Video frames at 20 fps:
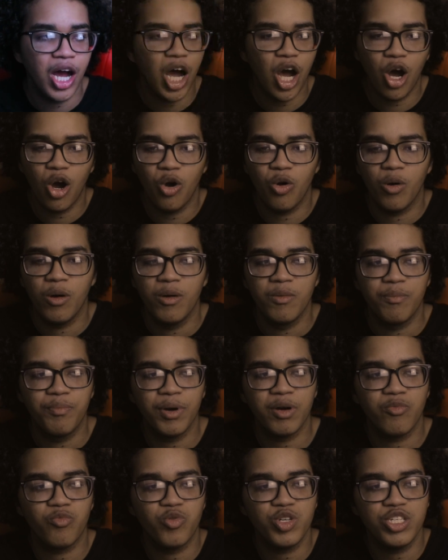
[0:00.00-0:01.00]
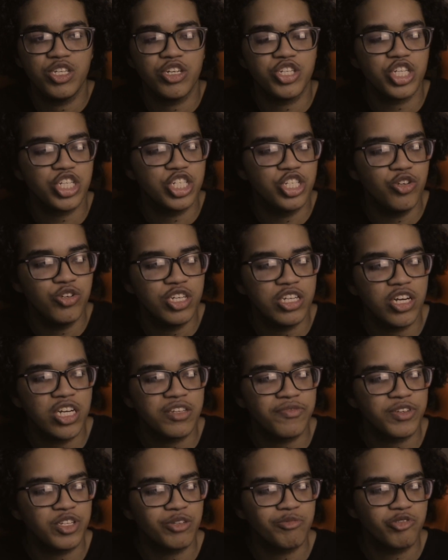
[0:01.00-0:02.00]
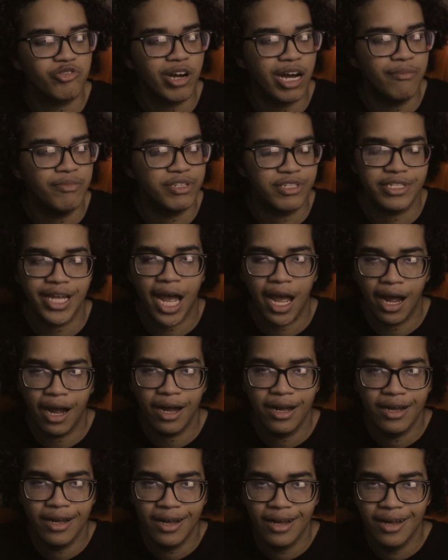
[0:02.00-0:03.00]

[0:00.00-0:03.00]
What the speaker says: Oh, but you're just using us for subscribers, yeah.